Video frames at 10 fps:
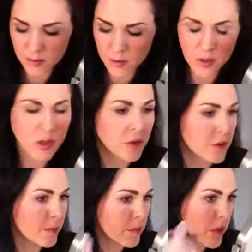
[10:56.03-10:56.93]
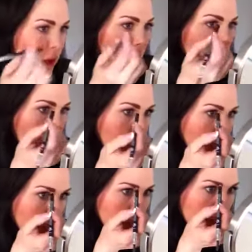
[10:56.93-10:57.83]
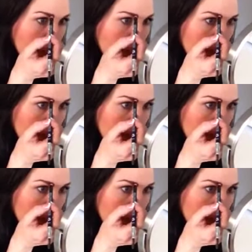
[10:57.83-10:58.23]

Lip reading: Just use a cotton wool stick.